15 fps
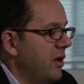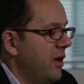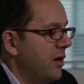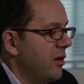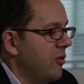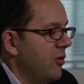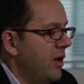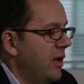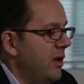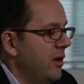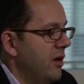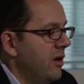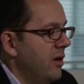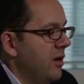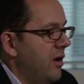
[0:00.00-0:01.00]
can agree
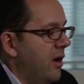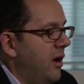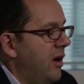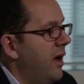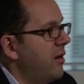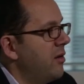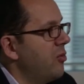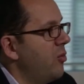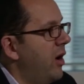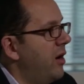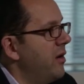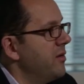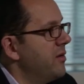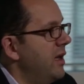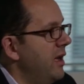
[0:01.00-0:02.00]
as
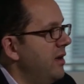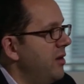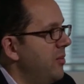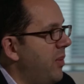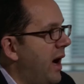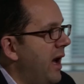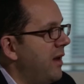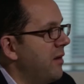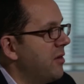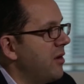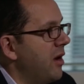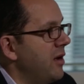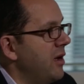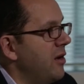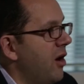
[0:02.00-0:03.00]
well. Dean DeBiase,
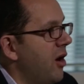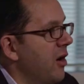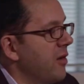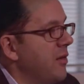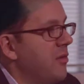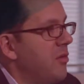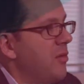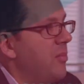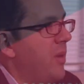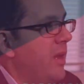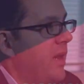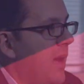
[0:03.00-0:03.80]
Sonny, Garg, this has been